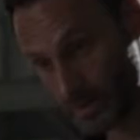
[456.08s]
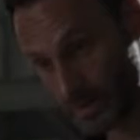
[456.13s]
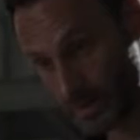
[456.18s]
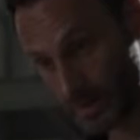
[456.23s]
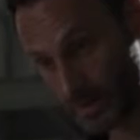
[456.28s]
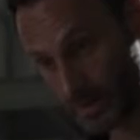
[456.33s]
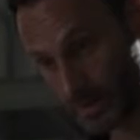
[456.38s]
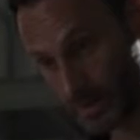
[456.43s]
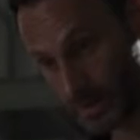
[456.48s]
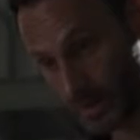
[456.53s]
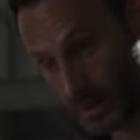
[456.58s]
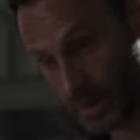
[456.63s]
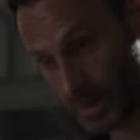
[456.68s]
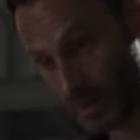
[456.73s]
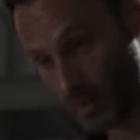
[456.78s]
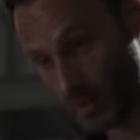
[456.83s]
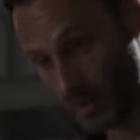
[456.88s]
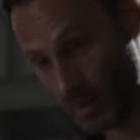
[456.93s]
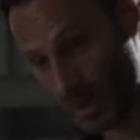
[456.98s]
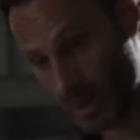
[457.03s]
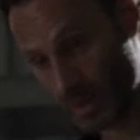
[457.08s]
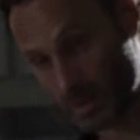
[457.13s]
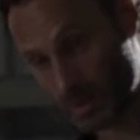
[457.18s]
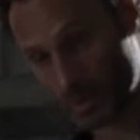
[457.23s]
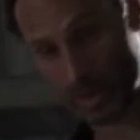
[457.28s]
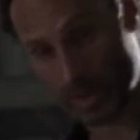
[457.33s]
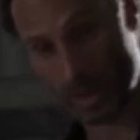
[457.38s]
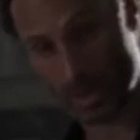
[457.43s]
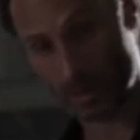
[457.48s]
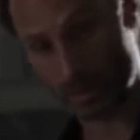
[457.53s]
she might have been,
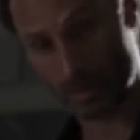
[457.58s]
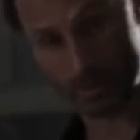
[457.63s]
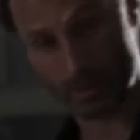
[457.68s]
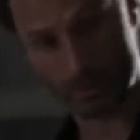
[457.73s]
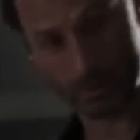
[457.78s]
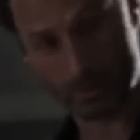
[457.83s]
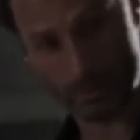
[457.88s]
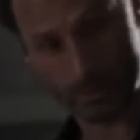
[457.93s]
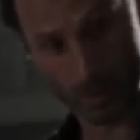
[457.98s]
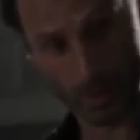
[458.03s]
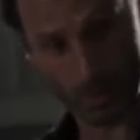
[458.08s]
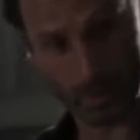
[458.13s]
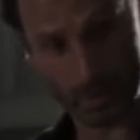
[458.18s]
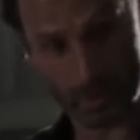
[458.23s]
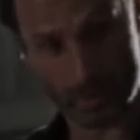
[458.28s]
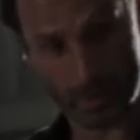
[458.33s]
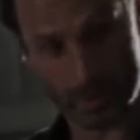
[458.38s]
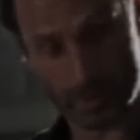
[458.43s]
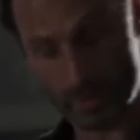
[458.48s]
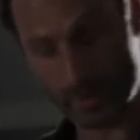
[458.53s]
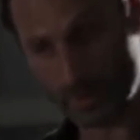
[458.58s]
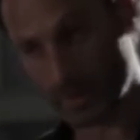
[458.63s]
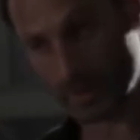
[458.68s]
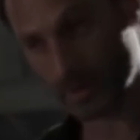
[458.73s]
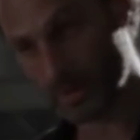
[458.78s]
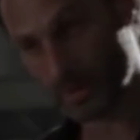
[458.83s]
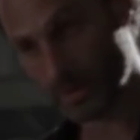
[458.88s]
remains an easy second best